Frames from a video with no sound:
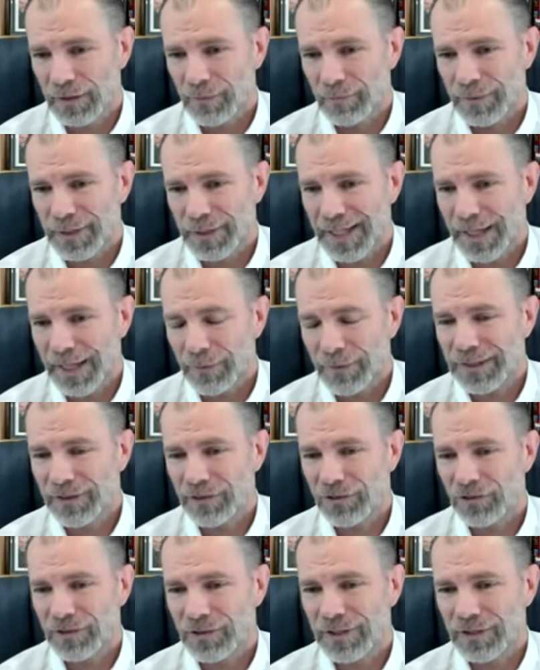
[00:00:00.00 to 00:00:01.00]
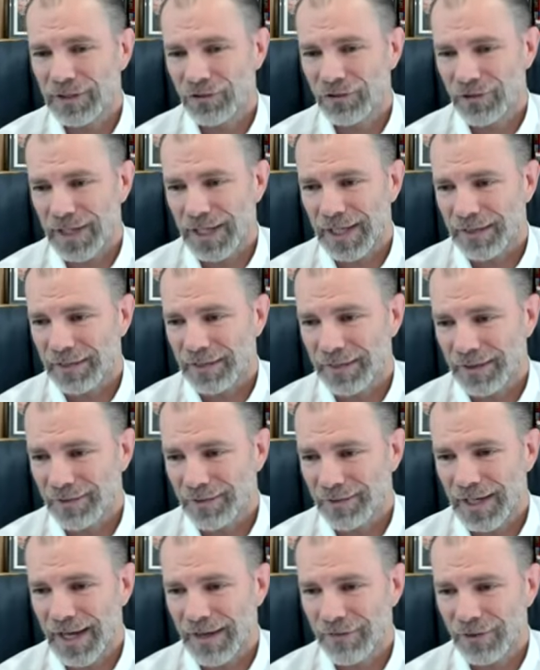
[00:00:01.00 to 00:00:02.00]
But our industry in Australia
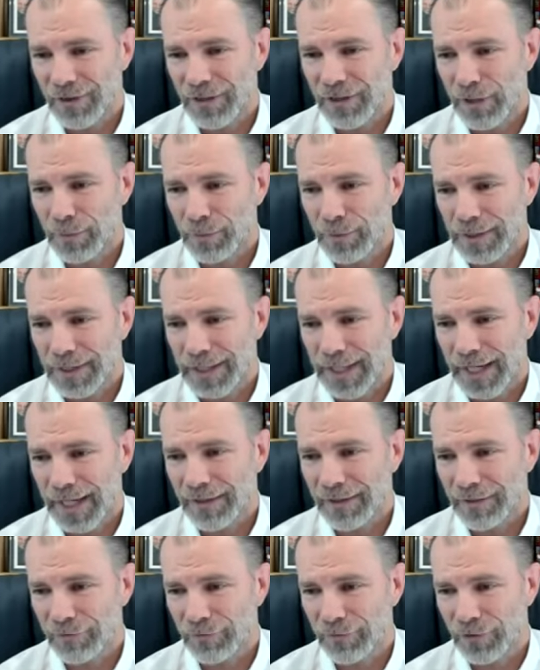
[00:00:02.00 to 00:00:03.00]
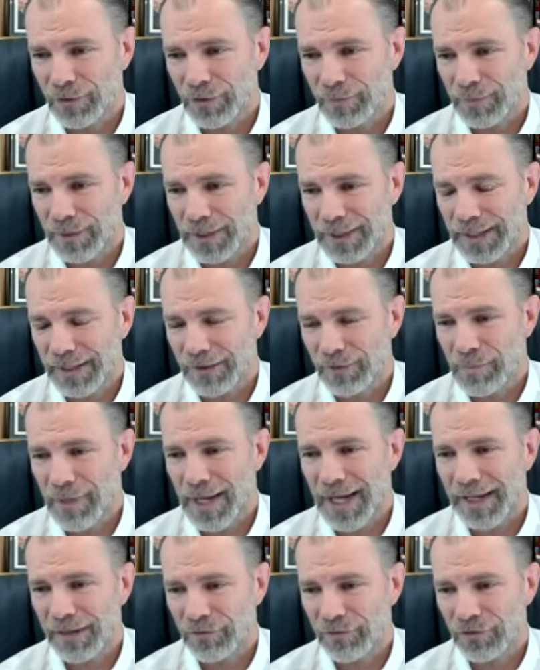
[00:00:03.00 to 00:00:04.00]
doesn't have a global accounting firm, and that's
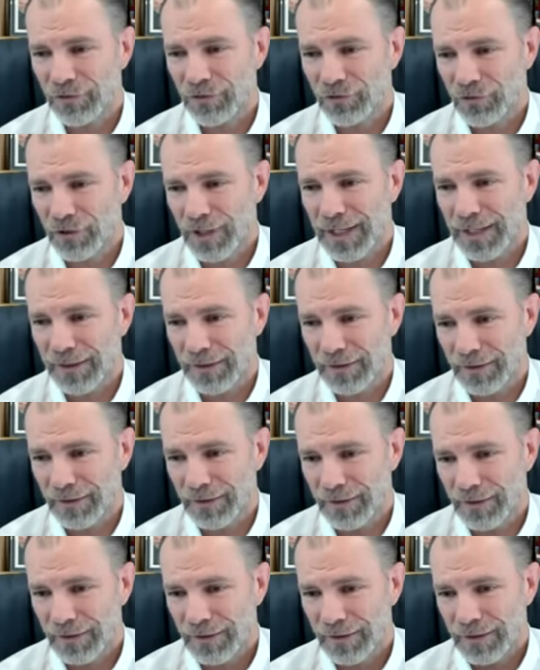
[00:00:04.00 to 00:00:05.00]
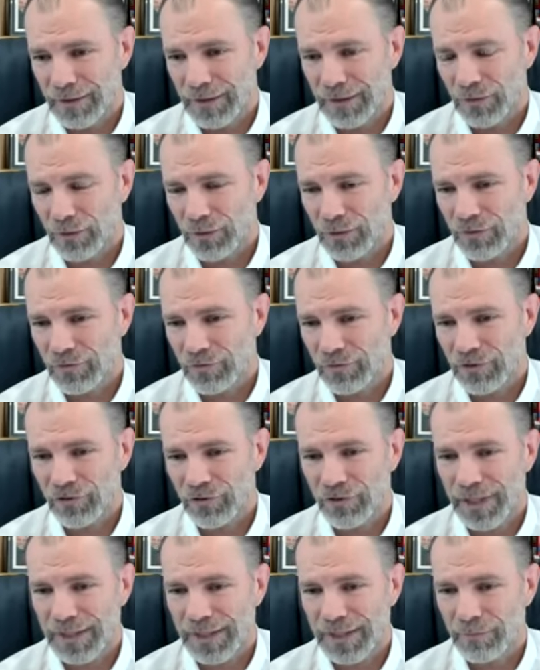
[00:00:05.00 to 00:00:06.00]
bad for Australia. In order for
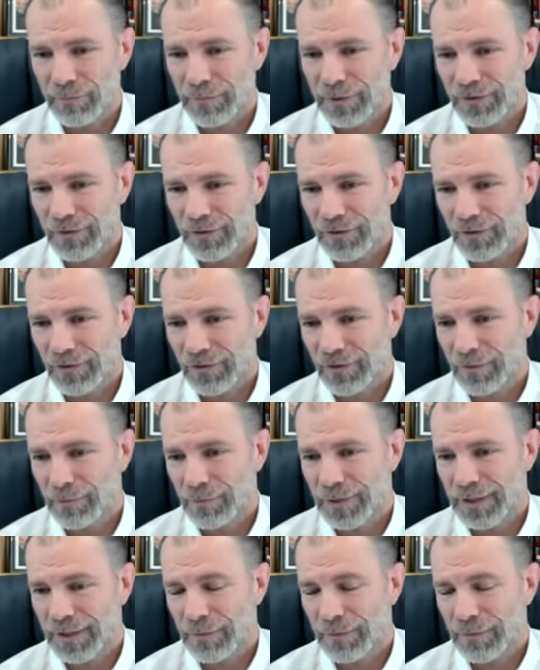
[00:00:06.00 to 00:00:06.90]
Australian businesses to be